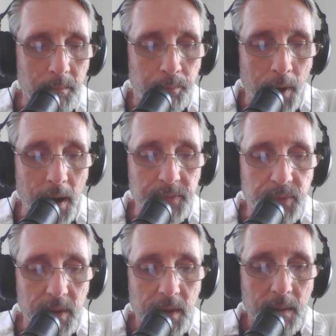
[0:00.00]

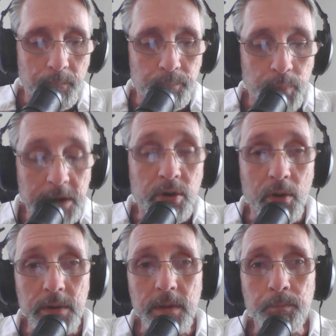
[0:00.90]
But
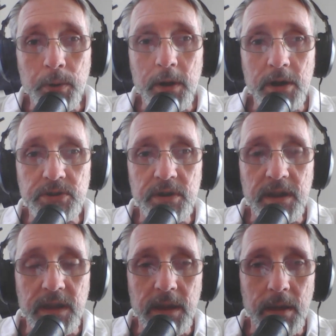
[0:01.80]
returning production
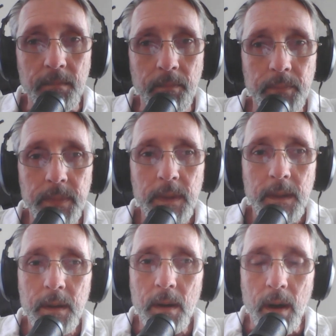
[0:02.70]
again,
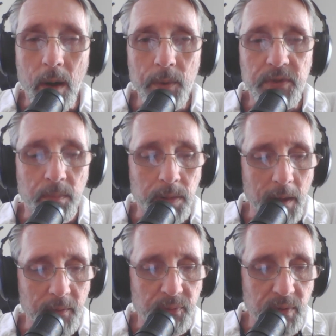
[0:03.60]
always a
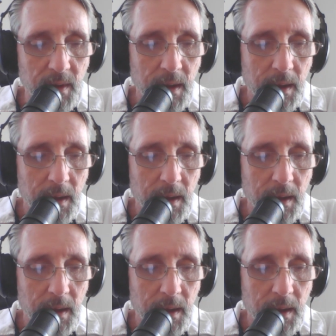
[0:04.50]
plus.